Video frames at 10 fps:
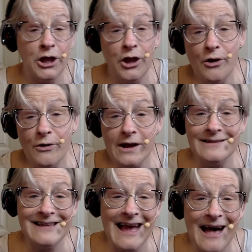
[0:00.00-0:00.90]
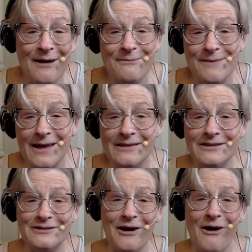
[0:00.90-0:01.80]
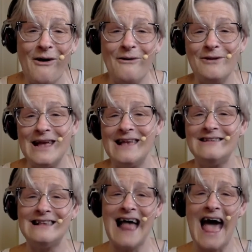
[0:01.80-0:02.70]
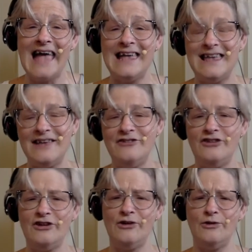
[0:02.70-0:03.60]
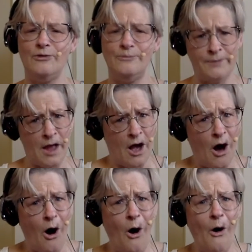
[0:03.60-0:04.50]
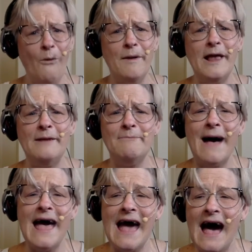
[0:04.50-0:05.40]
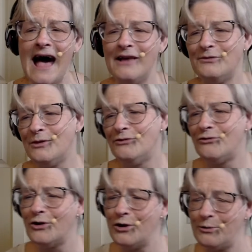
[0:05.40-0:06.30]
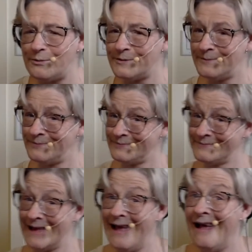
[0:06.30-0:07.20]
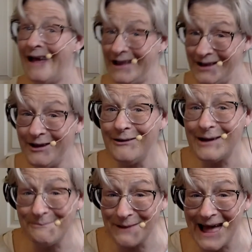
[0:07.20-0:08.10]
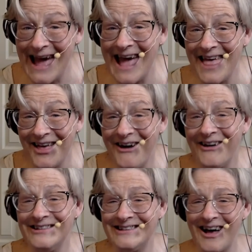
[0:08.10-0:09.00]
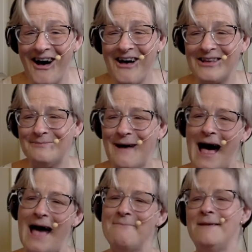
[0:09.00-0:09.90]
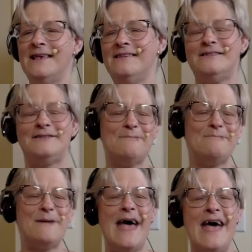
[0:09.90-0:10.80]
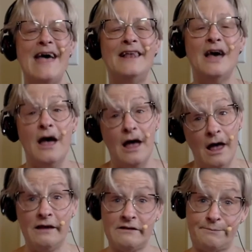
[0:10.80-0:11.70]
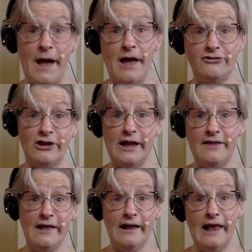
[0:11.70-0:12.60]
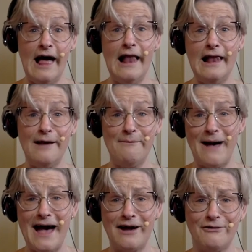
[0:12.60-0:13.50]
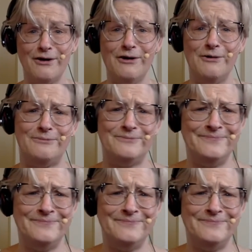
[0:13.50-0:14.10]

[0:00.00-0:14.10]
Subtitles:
You can tell me stories like you do, hoping my eyes will droop. And you can play those songs by Mr. Panna, especially the lullaby group.